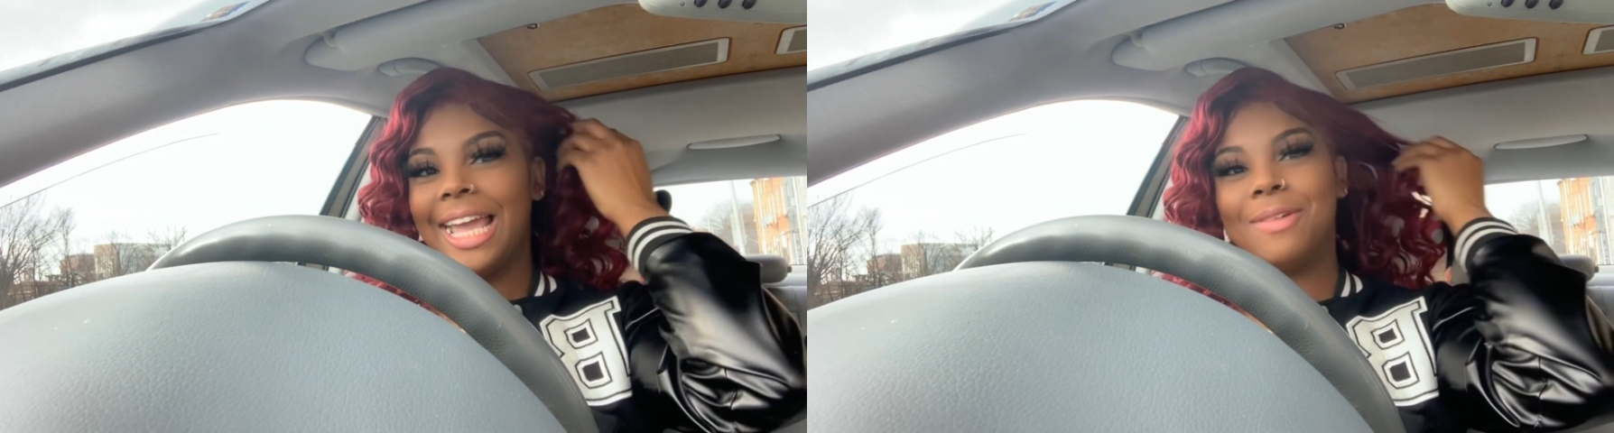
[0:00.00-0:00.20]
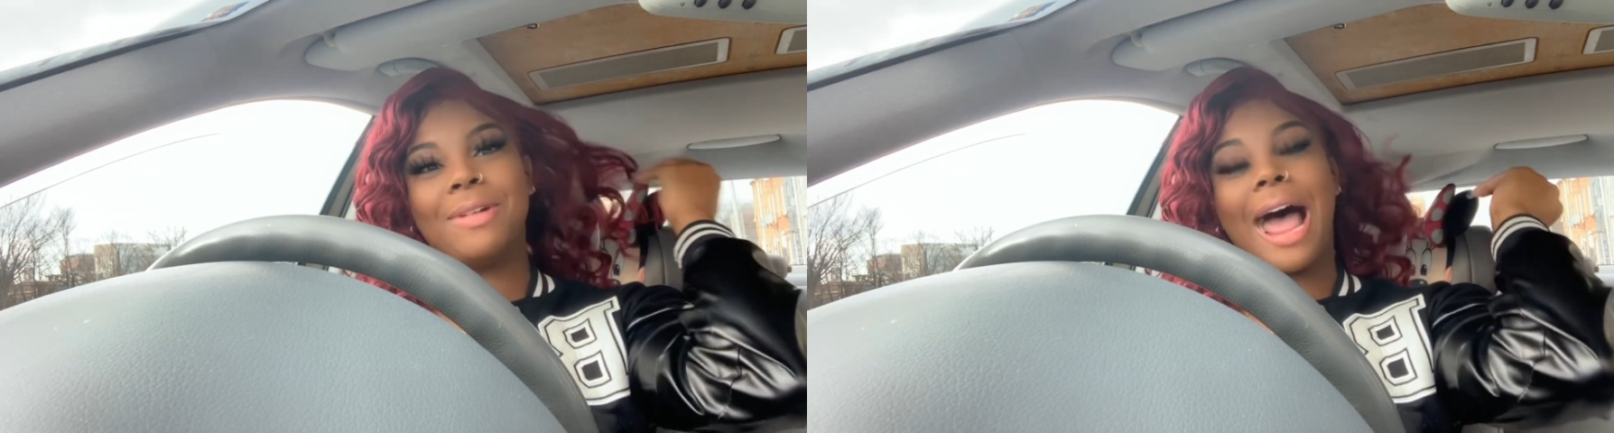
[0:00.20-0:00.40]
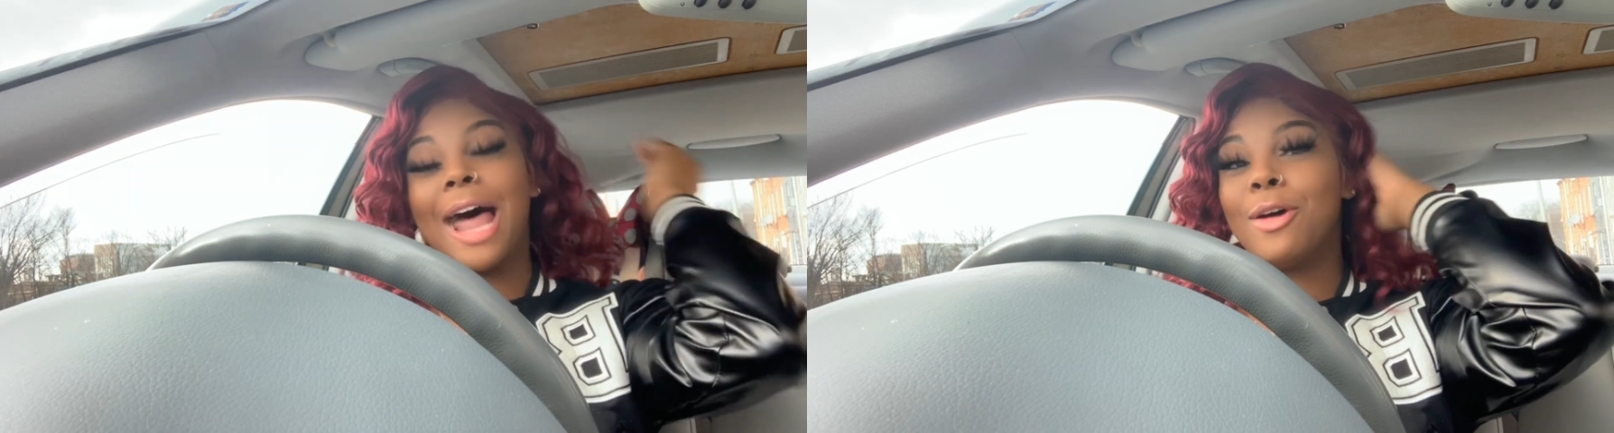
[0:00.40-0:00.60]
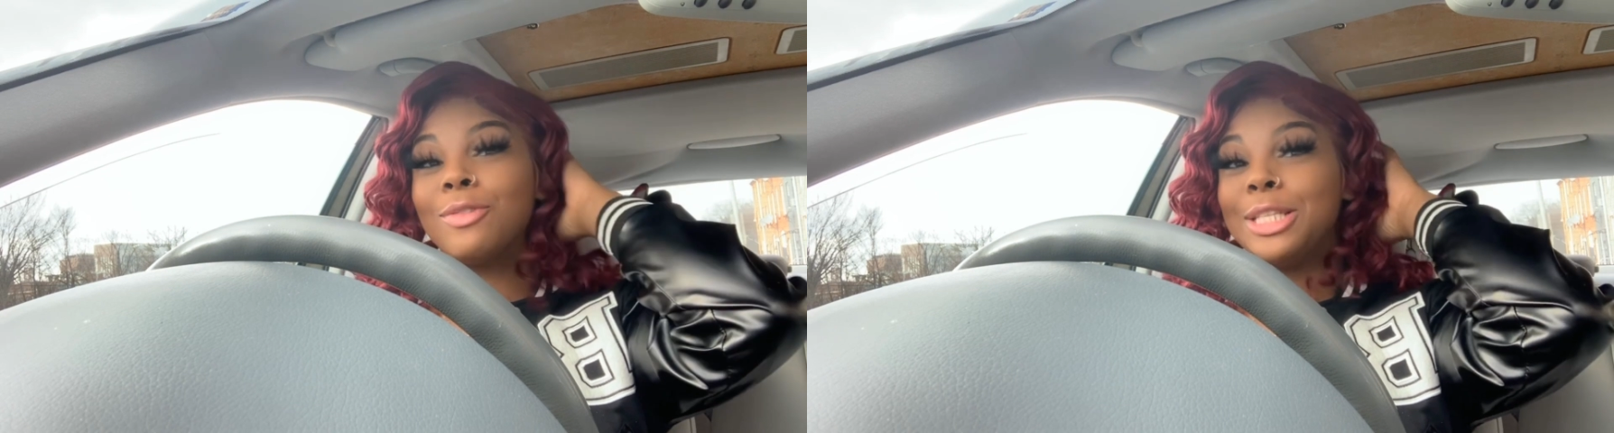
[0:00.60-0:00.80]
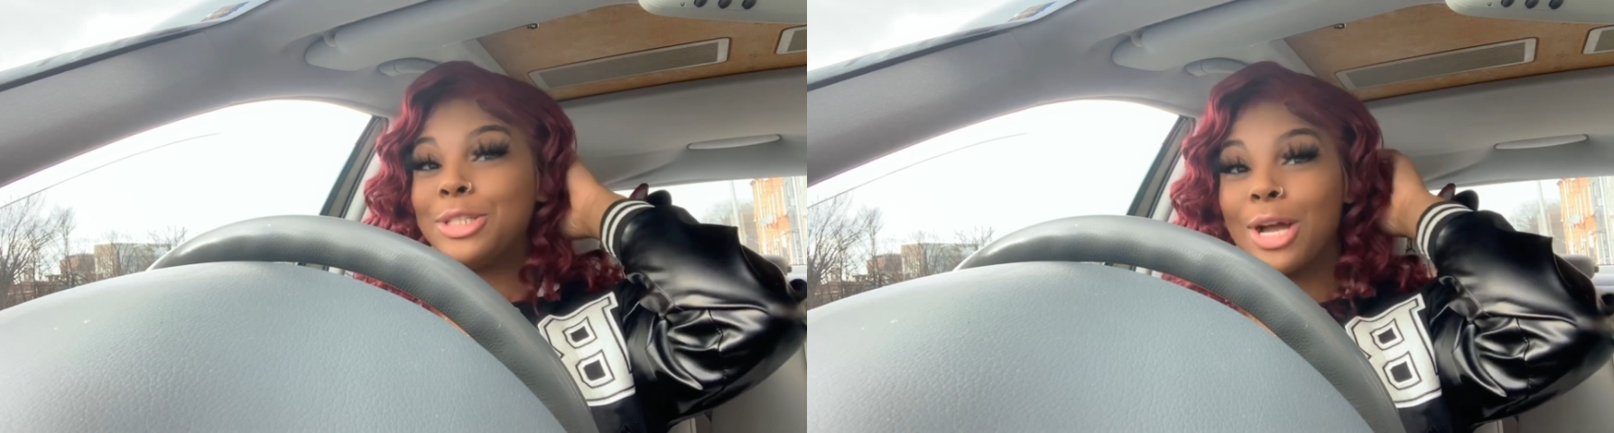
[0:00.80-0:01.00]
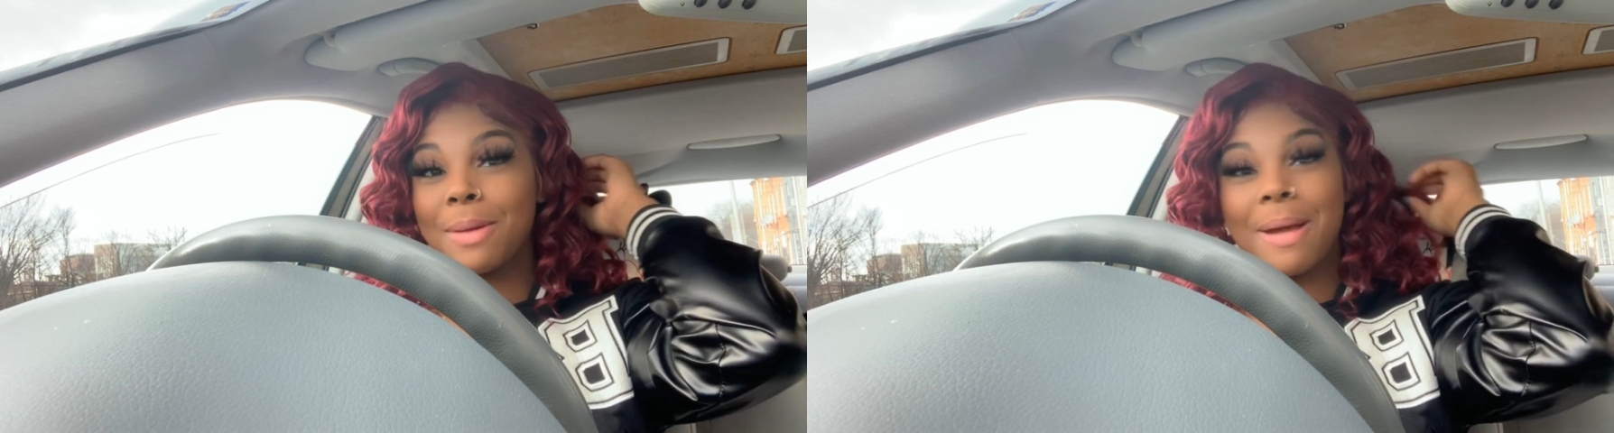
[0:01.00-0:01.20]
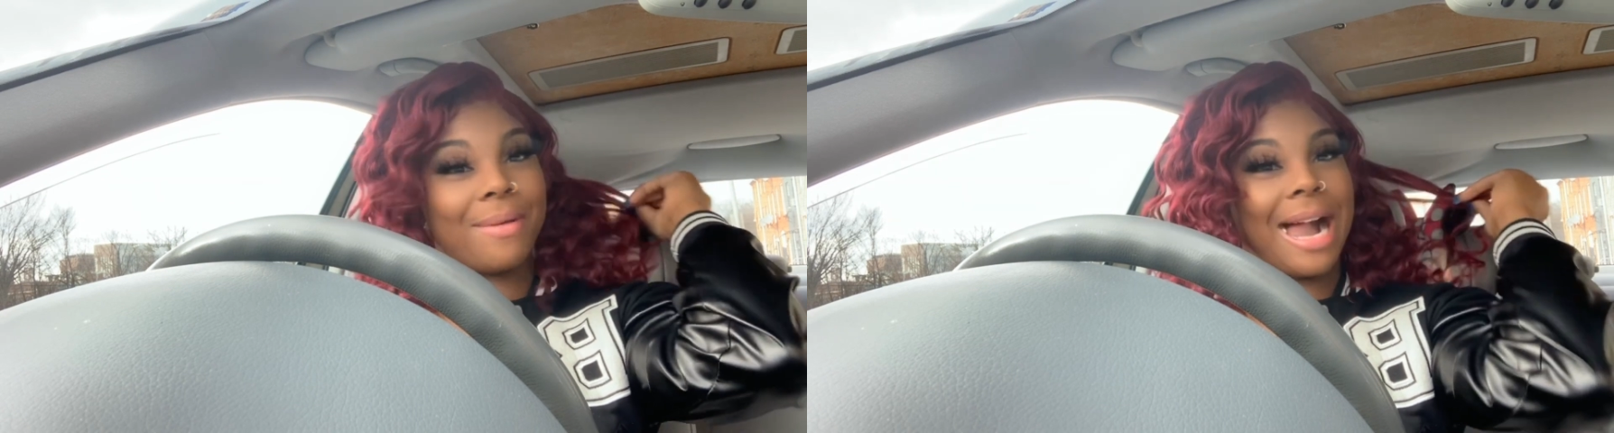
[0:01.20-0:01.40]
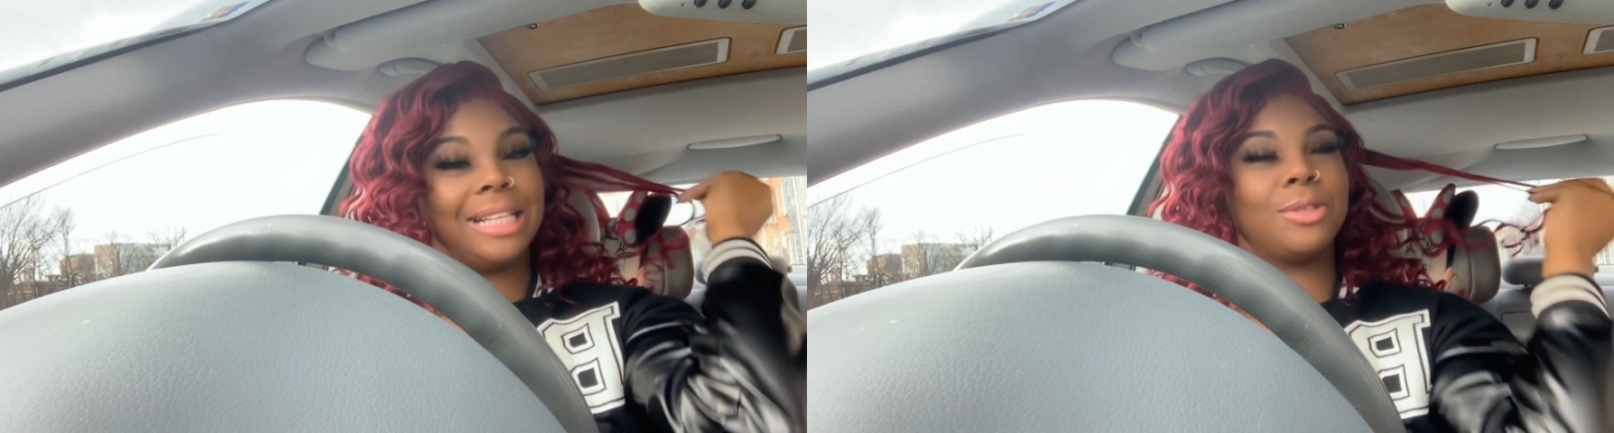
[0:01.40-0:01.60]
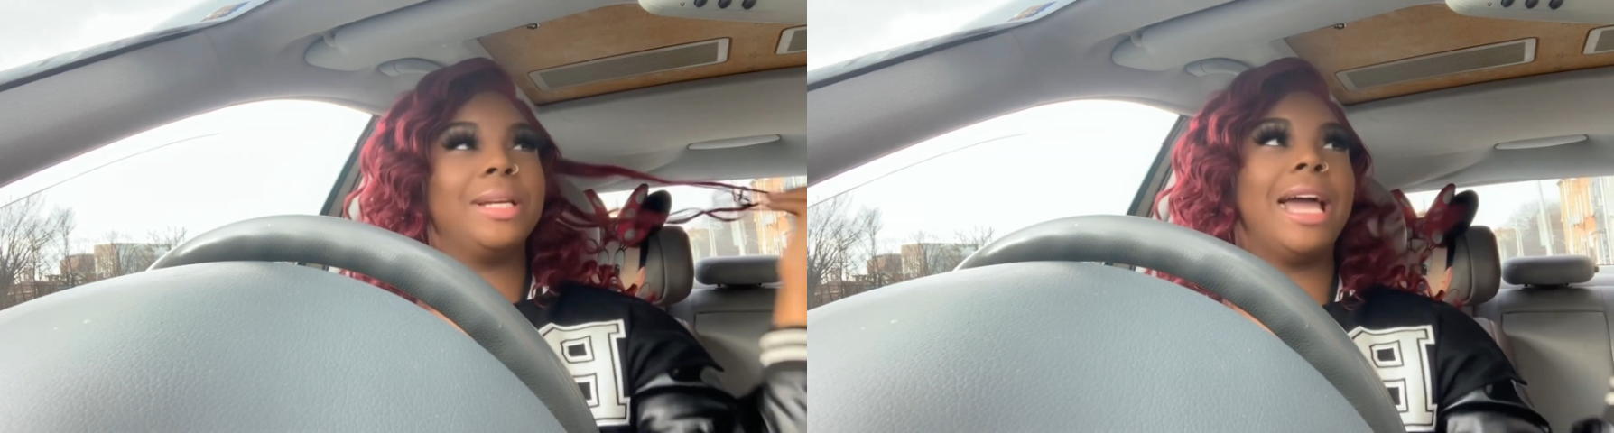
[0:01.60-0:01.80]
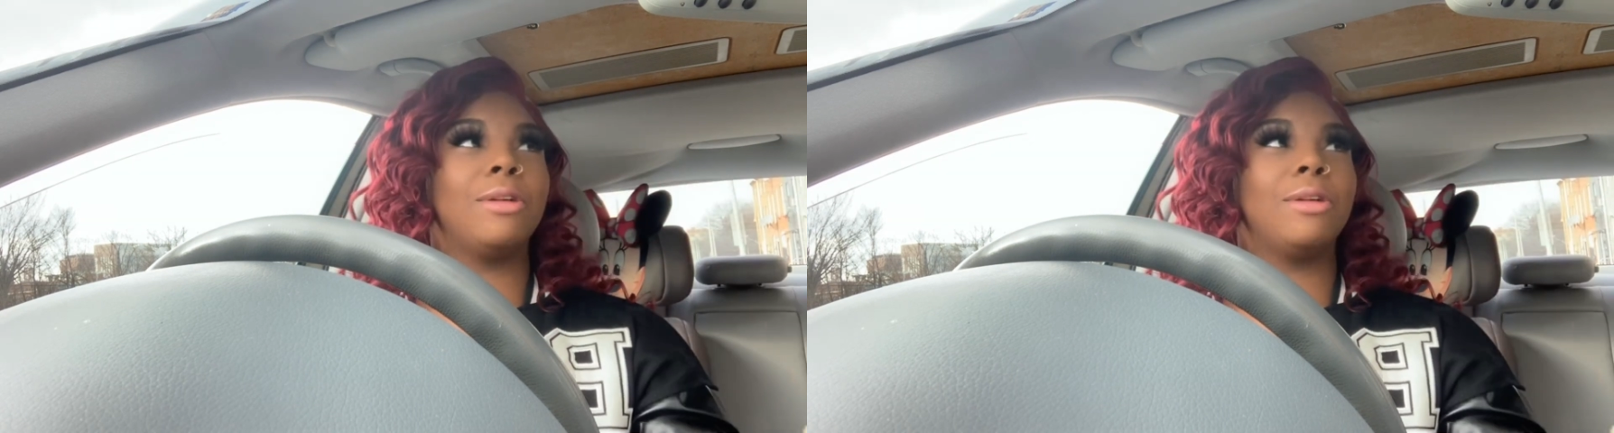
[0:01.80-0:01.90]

And I don't really talk about guys on here.